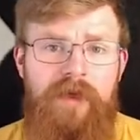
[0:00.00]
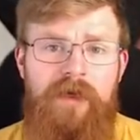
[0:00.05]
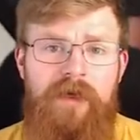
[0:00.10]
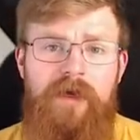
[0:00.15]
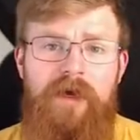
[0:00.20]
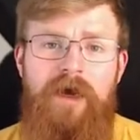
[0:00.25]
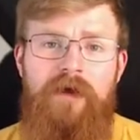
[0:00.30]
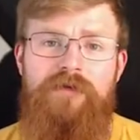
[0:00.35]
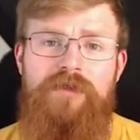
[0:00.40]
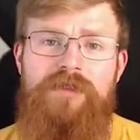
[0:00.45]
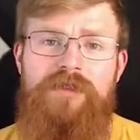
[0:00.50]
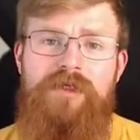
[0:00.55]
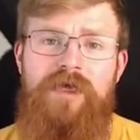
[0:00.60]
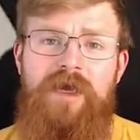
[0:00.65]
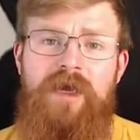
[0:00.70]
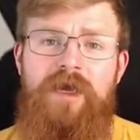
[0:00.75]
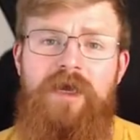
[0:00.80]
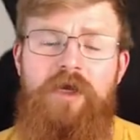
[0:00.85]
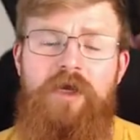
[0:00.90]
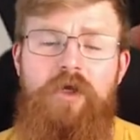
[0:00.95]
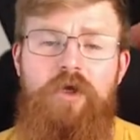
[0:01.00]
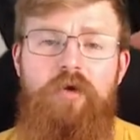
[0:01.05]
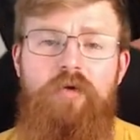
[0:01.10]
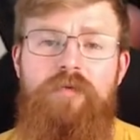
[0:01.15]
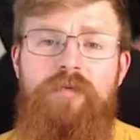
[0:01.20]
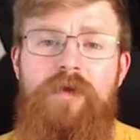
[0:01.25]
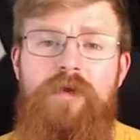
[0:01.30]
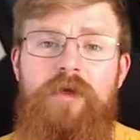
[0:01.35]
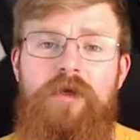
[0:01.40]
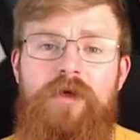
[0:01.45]
I would say you
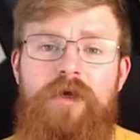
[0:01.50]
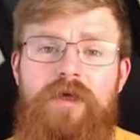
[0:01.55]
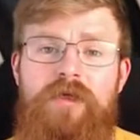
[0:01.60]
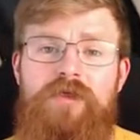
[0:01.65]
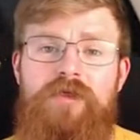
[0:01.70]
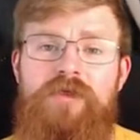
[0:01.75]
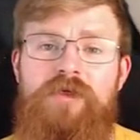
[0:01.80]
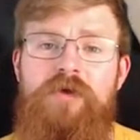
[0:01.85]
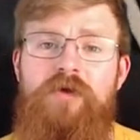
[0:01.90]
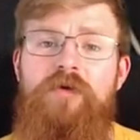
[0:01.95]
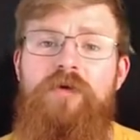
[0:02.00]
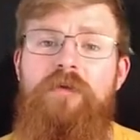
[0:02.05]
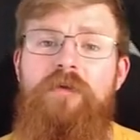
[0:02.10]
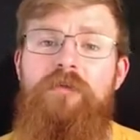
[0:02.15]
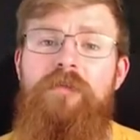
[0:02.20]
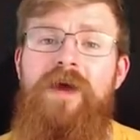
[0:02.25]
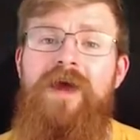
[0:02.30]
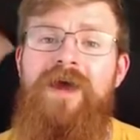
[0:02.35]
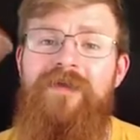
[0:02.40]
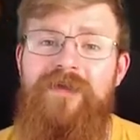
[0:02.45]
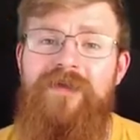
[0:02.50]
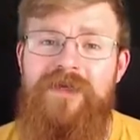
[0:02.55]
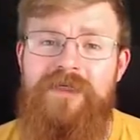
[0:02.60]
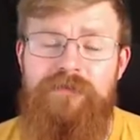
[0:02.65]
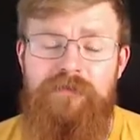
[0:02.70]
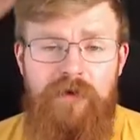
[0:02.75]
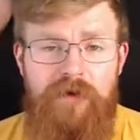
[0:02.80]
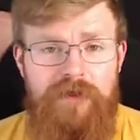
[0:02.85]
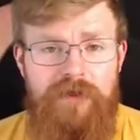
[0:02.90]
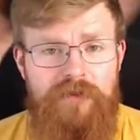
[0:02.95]
would be looking to compare this
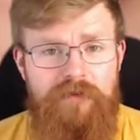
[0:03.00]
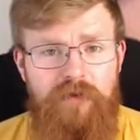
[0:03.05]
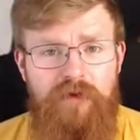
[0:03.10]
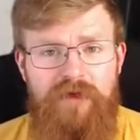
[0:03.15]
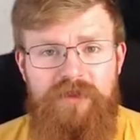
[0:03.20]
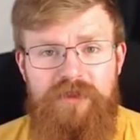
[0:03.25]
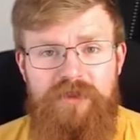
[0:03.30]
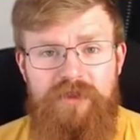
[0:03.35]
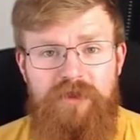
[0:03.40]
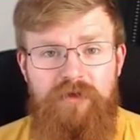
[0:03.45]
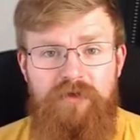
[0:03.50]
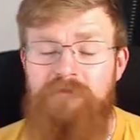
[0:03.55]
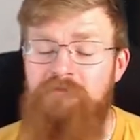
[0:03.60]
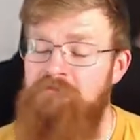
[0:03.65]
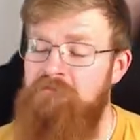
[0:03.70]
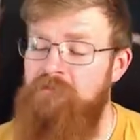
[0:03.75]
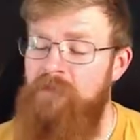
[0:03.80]
price-wise to